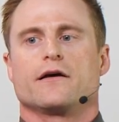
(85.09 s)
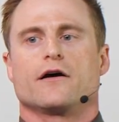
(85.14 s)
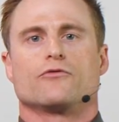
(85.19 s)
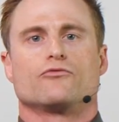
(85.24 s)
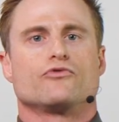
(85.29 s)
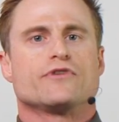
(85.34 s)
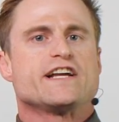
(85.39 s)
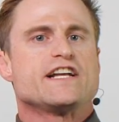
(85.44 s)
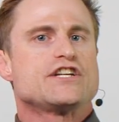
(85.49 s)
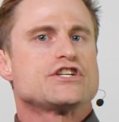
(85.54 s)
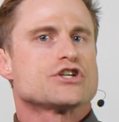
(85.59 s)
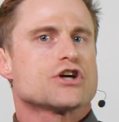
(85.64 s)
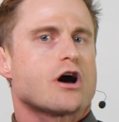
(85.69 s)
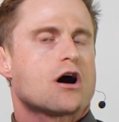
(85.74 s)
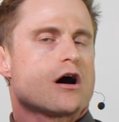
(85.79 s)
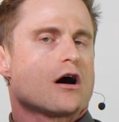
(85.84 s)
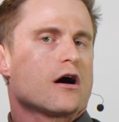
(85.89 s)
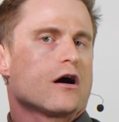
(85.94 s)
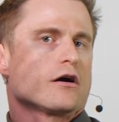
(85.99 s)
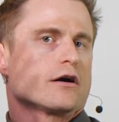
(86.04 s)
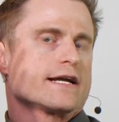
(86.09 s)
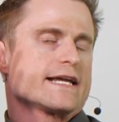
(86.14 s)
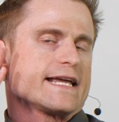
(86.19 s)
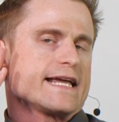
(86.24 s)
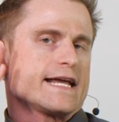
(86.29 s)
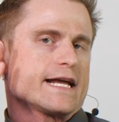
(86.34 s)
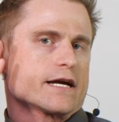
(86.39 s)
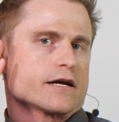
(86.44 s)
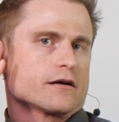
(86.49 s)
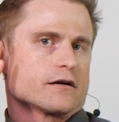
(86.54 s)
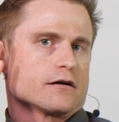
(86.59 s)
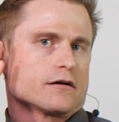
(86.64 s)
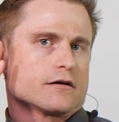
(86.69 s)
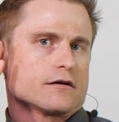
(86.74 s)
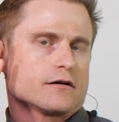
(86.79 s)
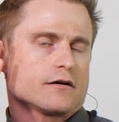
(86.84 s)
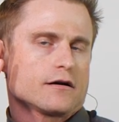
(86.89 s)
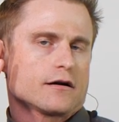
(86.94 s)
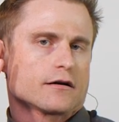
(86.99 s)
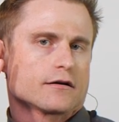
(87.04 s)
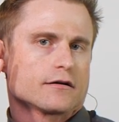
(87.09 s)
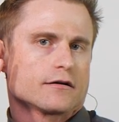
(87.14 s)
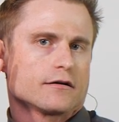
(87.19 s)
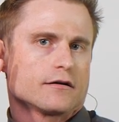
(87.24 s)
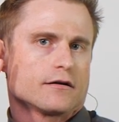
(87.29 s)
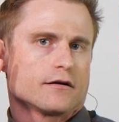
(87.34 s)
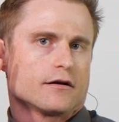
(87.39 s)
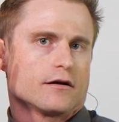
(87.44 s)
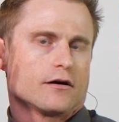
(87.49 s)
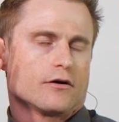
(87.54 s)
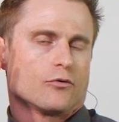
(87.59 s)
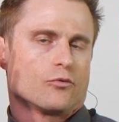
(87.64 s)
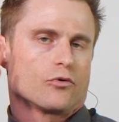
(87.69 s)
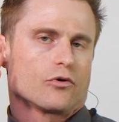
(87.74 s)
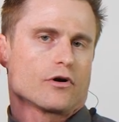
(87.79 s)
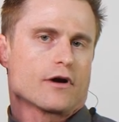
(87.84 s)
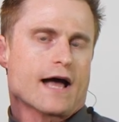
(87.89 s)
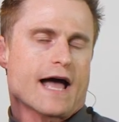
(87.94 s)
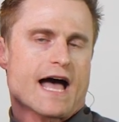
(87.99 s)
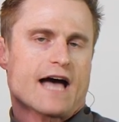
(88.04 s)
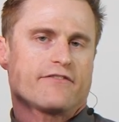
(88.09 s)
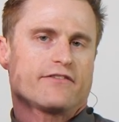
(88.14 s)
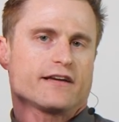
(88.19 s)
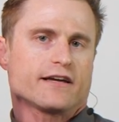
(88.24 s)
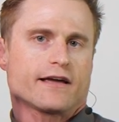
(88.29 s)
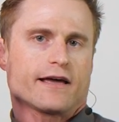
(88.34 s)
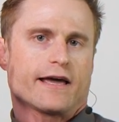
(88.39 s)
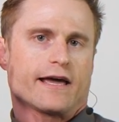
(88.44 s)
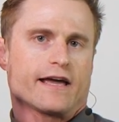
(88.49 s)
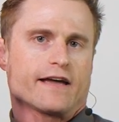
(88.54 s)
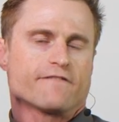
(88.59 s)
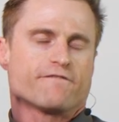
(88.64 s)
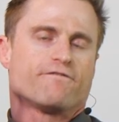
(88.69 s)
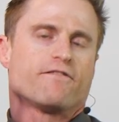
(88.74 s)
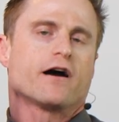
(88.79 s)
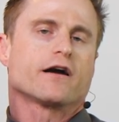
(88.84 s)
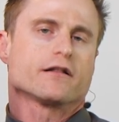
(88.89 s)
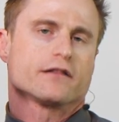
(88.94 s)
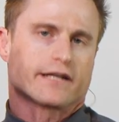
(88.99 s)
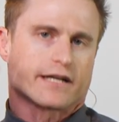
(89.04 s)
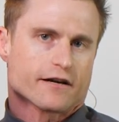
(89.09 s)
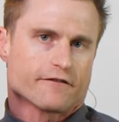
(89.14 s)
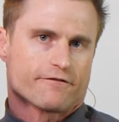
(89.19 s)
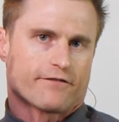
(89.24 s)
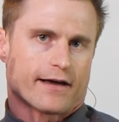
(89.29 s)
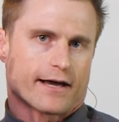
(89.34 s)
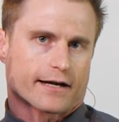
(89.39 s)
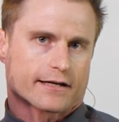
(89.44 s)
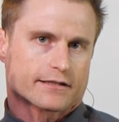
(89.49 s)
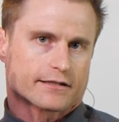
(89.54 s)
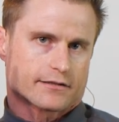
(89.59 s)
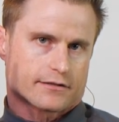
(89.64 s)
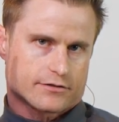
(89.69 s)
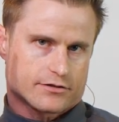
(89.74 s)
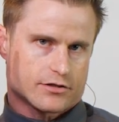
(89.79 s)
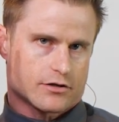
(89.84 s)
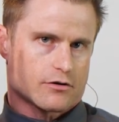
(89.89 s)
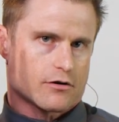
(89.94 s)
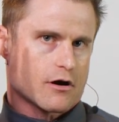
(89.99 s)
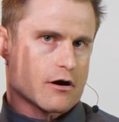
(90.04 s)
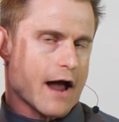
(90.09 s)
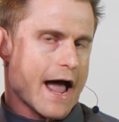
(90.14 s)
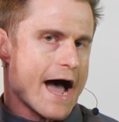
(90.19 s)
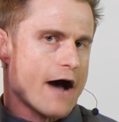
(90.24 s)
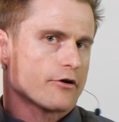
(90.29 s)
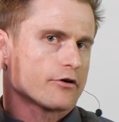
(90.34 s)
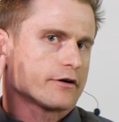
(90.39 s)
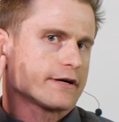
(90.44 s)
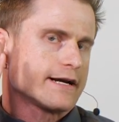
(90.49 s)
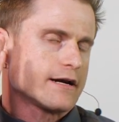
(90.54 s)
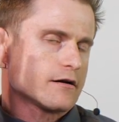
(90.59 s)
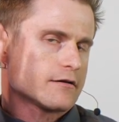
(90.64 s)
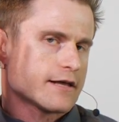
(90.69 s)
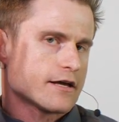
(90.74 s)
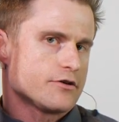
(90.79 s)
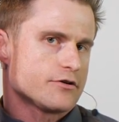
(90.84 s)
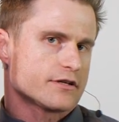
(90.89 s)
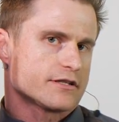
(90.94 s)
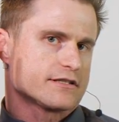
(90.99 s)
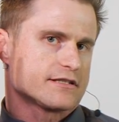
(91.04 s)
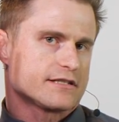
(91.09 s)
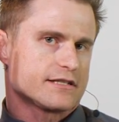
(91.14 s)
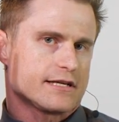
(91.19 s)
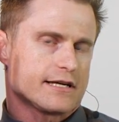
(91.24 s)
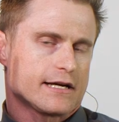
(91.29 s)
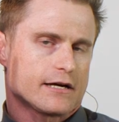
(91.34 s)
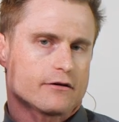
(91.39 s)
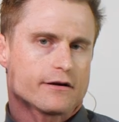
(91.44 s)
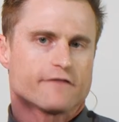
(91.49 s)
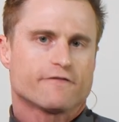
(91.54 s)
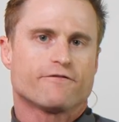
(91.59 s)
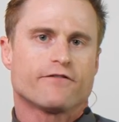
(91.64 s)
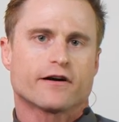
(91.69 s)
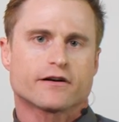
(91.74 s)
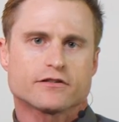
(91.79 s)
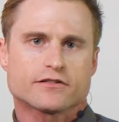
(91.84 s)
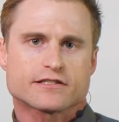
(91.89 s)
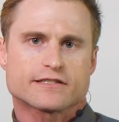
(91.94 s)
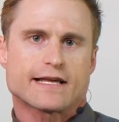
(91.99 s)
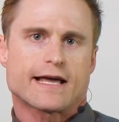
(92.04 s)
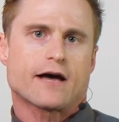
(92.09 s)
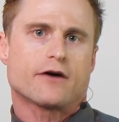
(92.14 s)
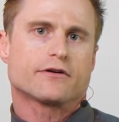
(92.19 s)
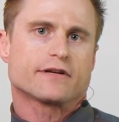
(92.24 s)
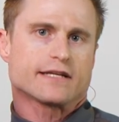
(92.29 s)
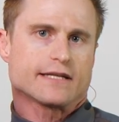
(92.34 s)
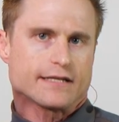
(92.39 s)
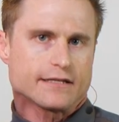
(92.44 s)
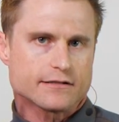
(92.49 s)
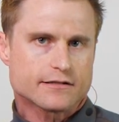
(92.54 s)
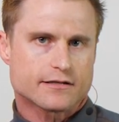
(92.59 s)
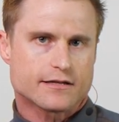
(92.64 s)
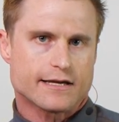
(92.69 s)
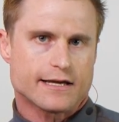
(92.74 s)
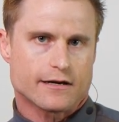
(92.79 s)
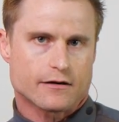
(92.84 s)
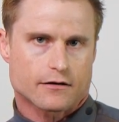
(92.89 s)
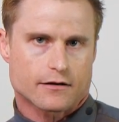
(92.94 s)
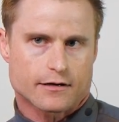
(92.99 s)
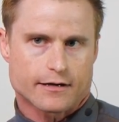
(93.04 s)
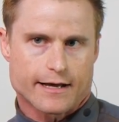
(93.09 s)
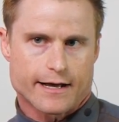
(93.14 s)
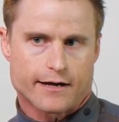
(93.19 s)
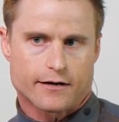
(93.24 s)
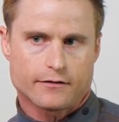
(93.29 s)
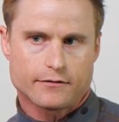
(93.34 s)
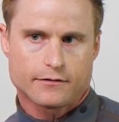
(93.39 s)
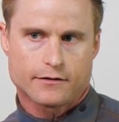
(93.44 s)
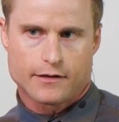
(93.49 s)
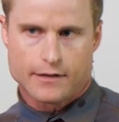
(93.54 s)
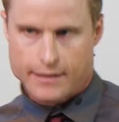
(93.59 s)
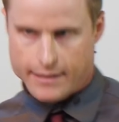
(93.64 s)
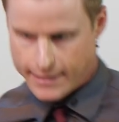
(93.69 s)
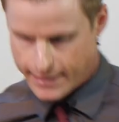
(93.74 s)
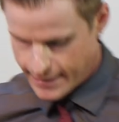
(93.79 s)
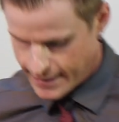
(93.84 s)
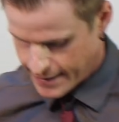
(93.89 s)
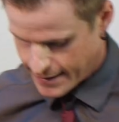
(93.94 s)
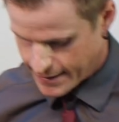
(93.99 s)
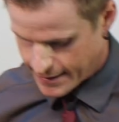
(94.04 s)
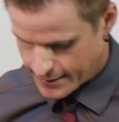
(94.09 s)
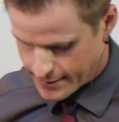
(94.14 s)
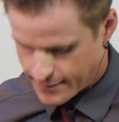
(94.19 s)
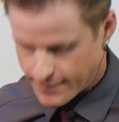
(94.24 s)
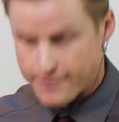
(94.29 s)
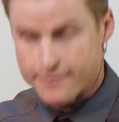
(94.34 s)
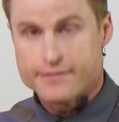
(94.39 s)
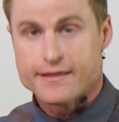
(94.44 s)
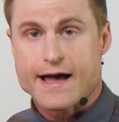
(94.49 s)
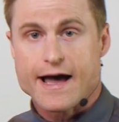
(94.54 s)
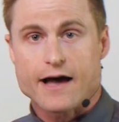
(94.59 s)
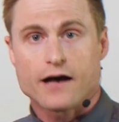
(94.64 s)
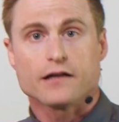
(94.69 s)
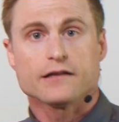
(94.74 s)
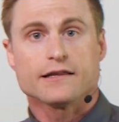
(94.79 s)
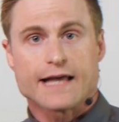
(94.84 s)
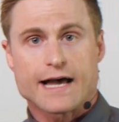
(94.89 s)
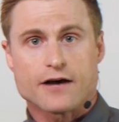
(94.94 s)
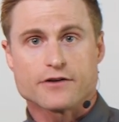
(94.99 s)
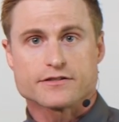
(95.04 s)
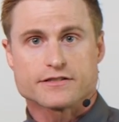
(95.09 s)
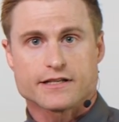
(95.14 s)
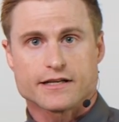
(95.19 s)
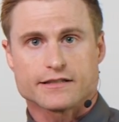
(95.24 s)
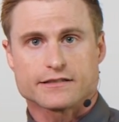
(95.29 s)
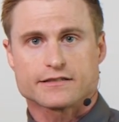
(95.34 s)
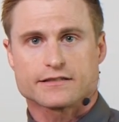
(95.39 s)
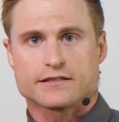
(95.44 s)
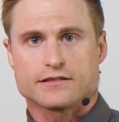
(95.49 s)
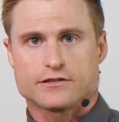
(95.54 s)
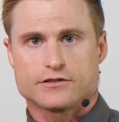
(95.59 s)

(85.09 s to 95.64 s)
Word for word: reach our ear, we're having a funneling effect. So our outer ear that you can see here, it funnels sound into the ear canal. And that allows us